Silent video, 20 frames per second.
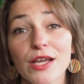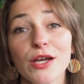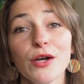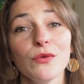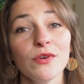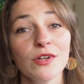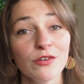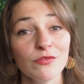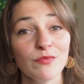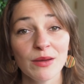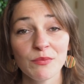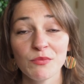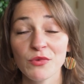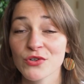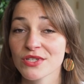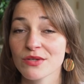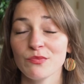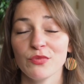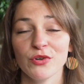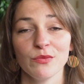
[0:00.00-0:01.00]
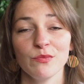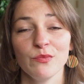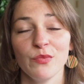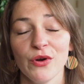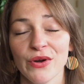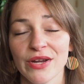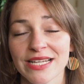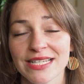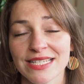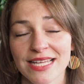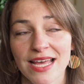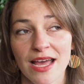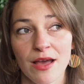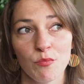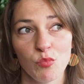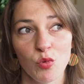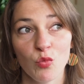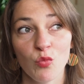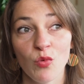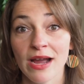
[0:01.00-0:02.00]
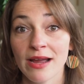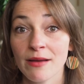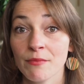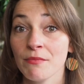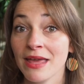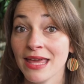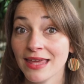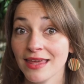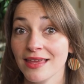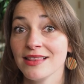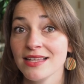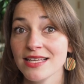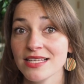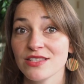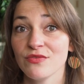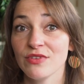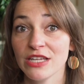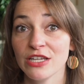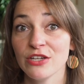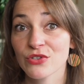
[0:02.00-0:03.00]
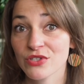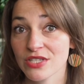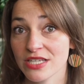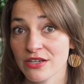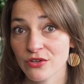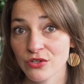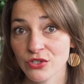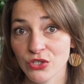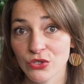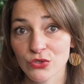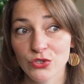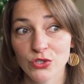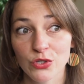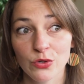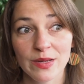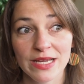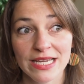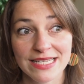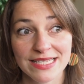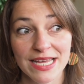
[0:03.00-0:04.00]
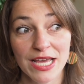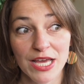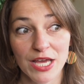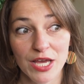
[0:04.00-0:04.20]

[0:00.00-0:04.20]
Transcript: one of my most important points um, why I'm making these videos here on YouTube is